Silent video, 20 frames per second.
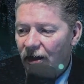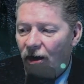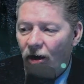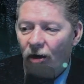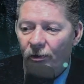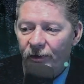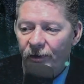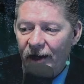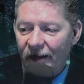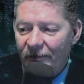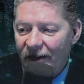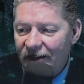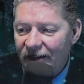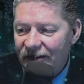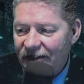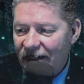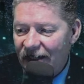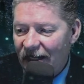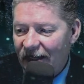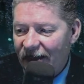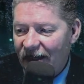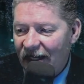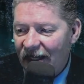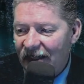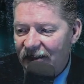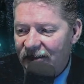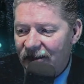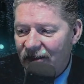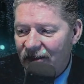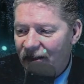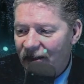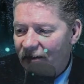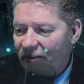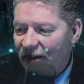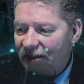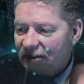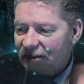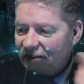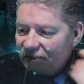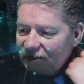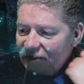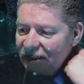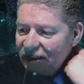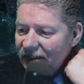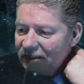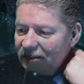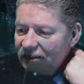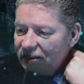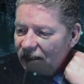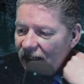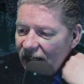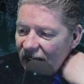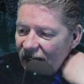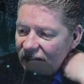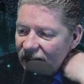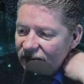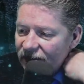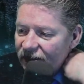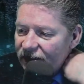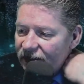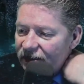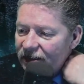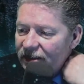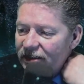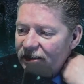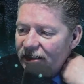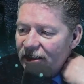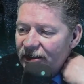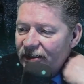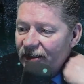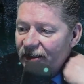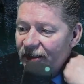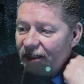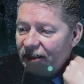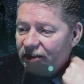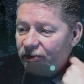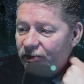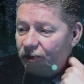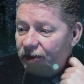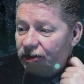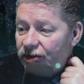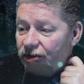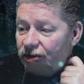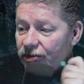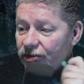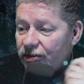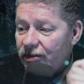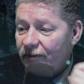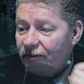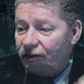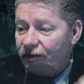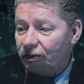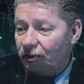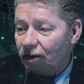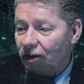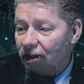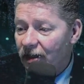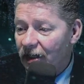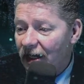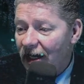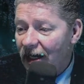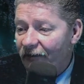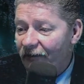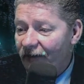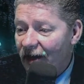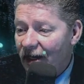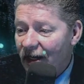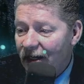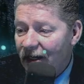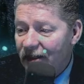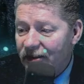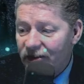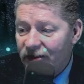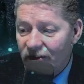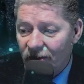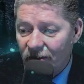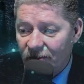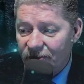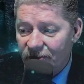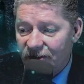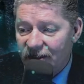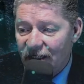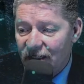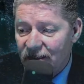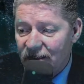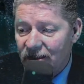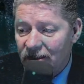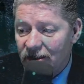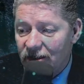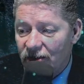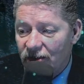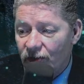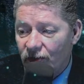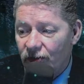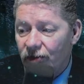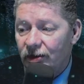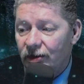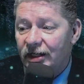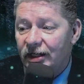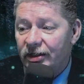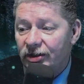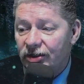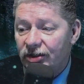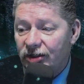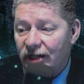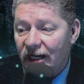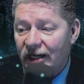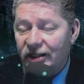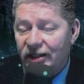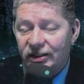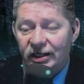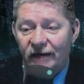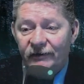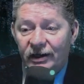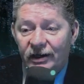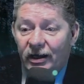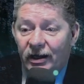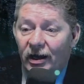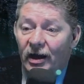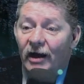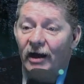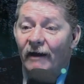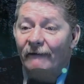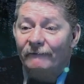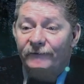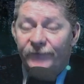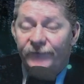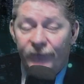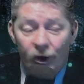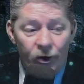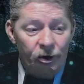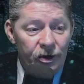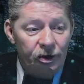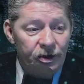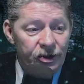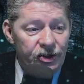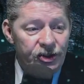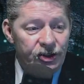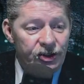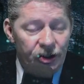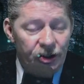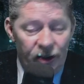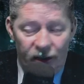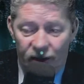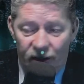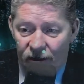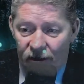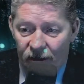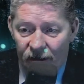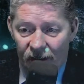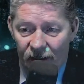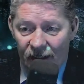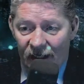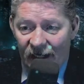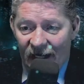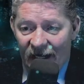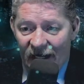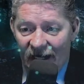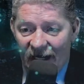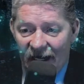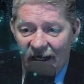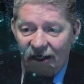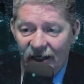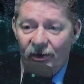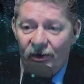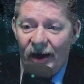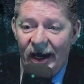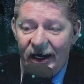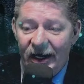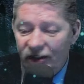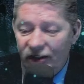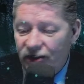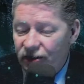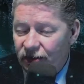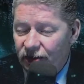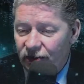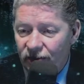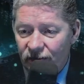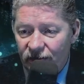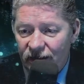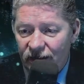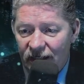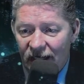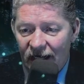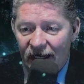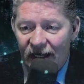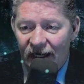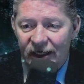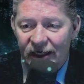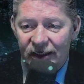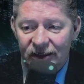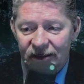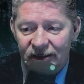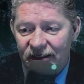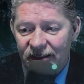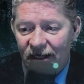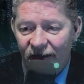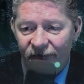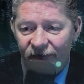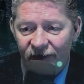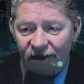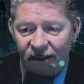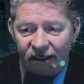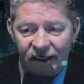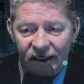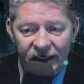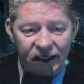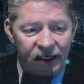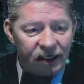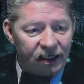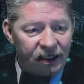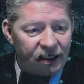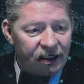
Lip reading: Hope that makes, thanks. That makes some sense. Ashley G says, the lens we choose to view our life and circumstances through can change everything. For sure. Gratitude is definitely